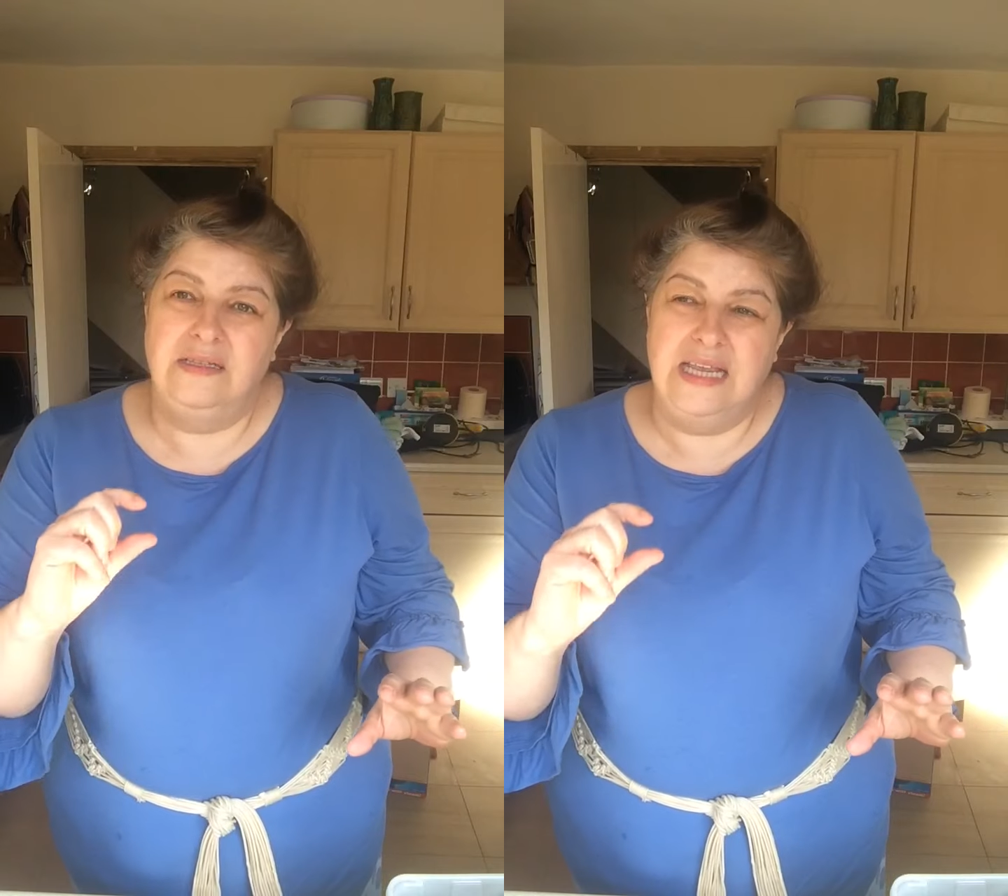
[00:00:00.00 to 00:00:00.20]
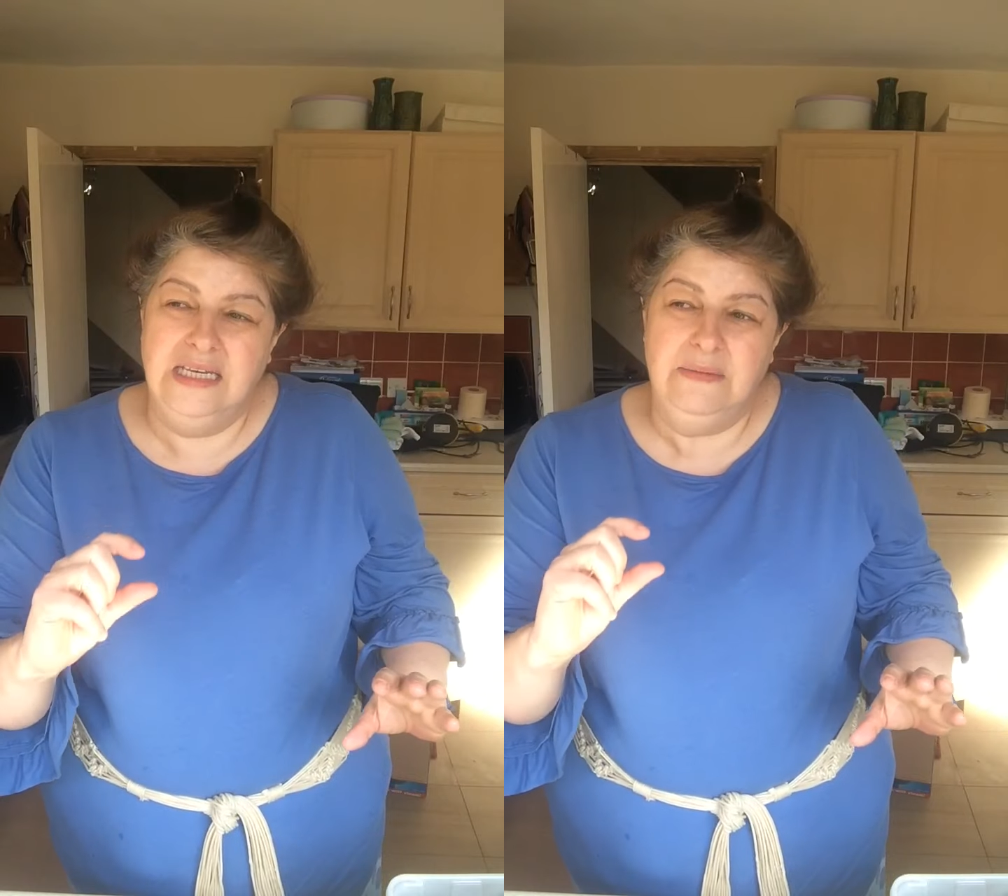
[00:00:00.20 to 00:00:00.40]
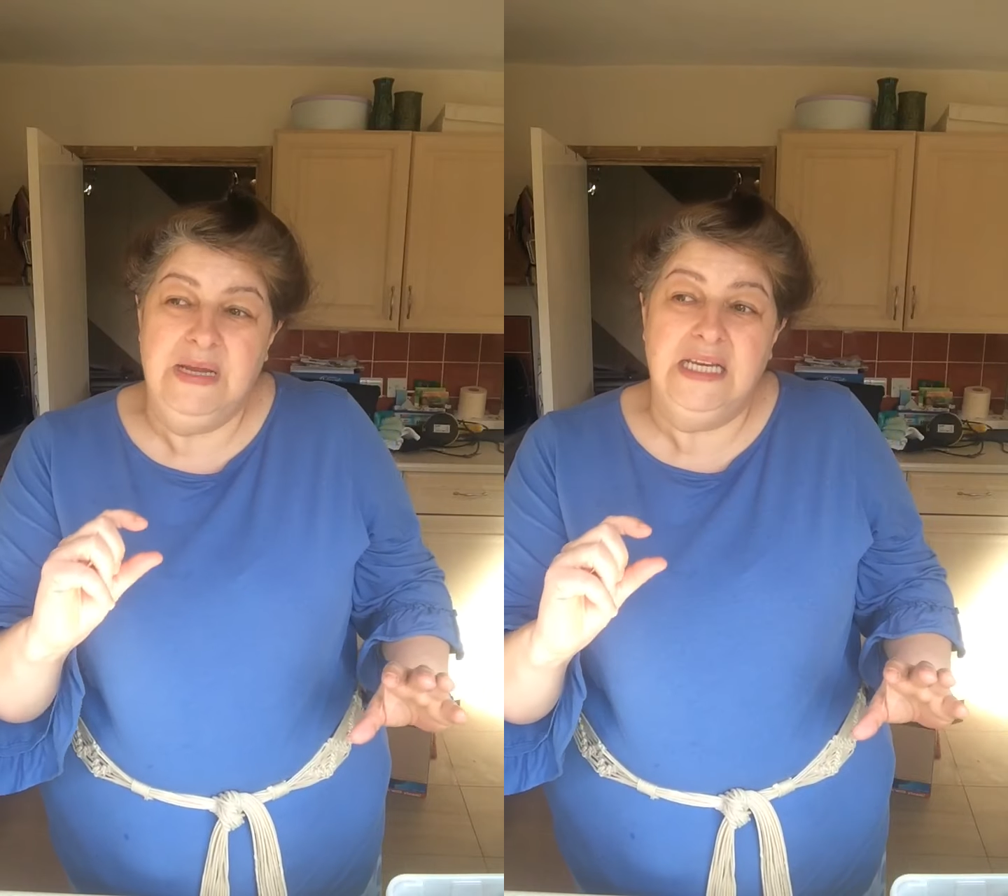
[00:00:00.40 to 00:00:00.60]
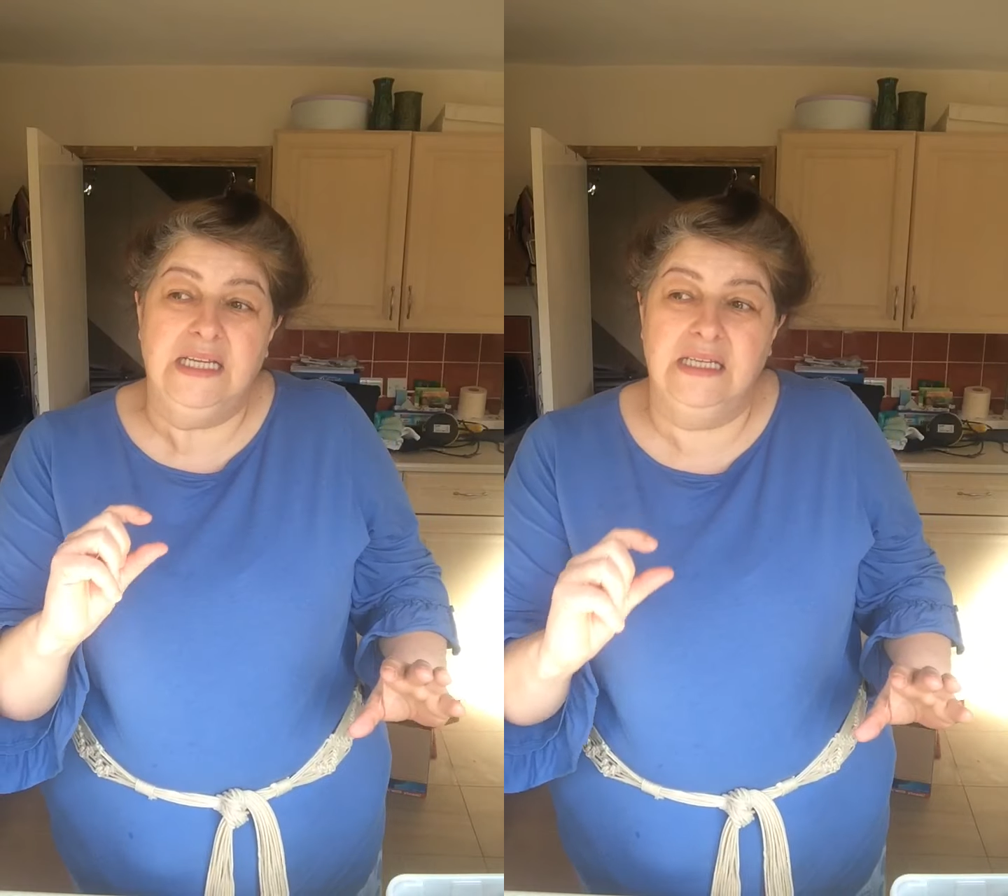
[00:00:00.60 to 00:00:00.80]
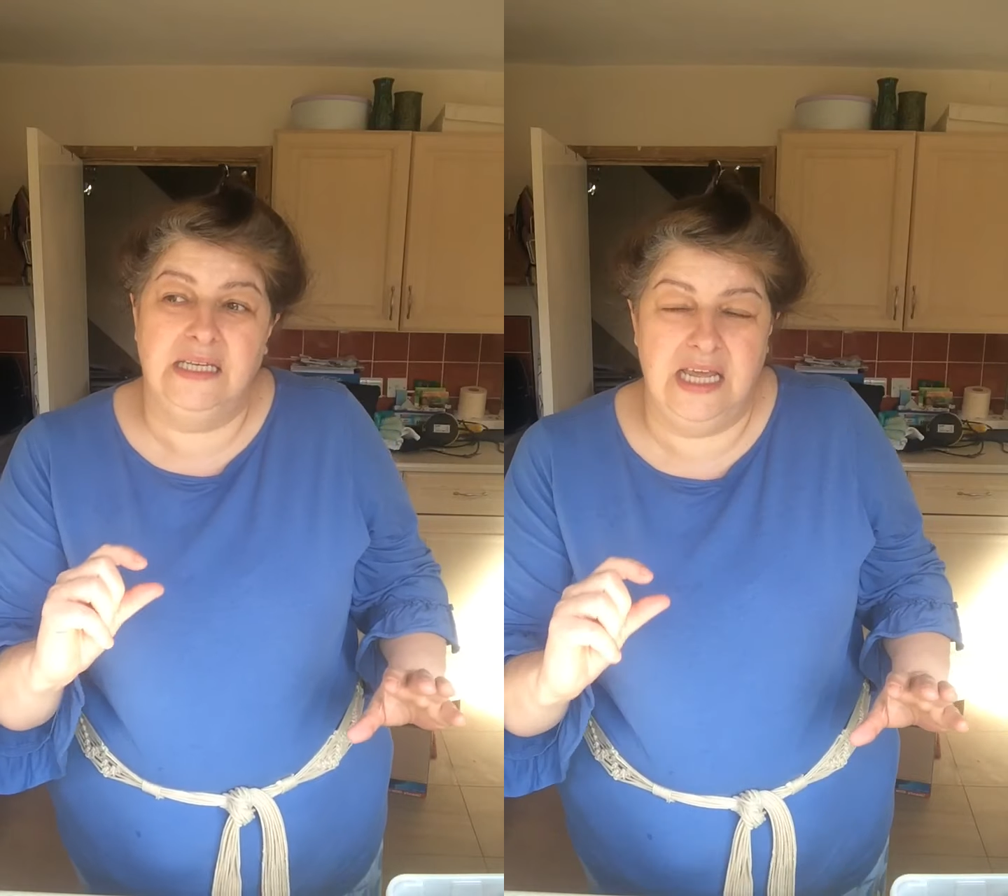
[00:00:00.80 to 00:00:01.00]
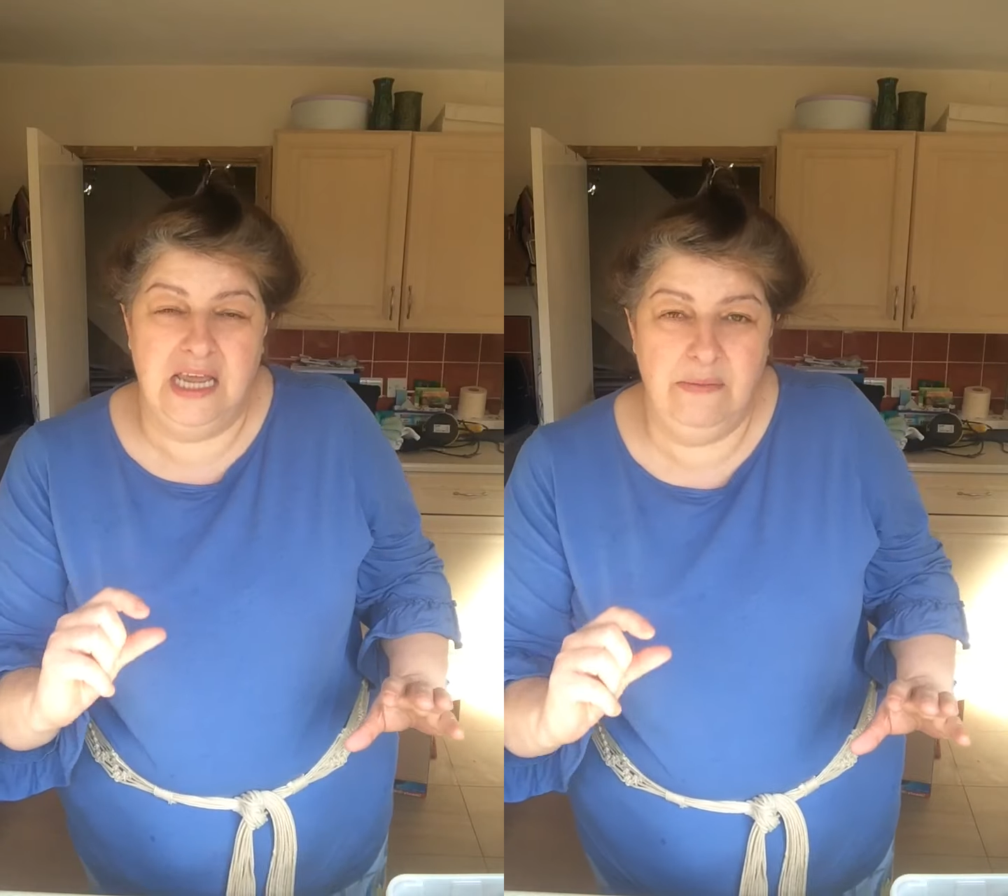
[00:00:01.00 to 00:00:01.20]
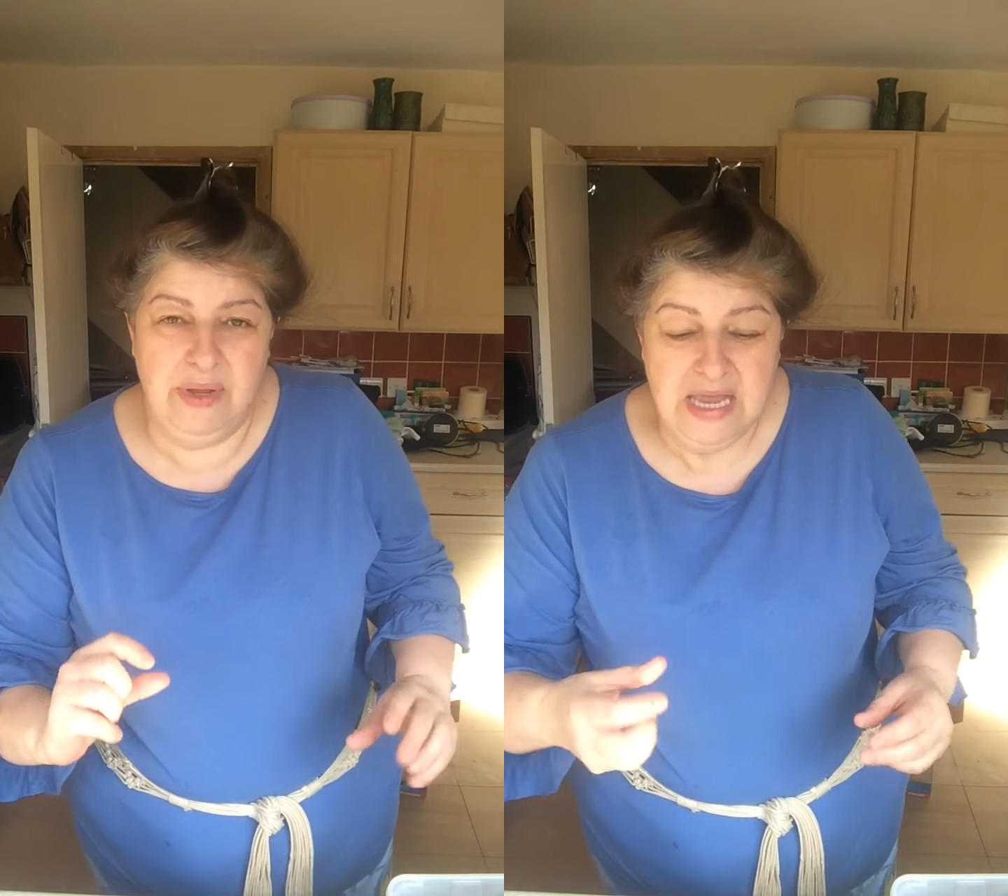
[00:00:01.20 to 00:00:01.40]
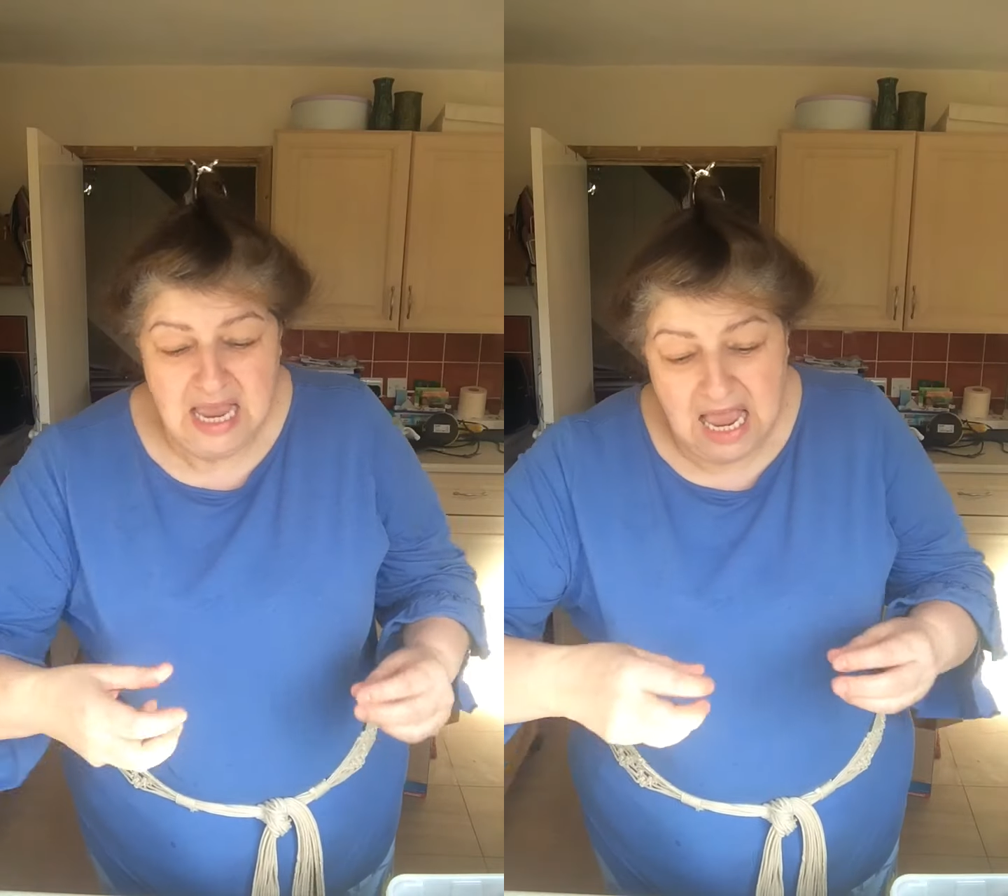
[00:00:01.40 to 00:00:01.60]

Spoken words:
centimeters deep,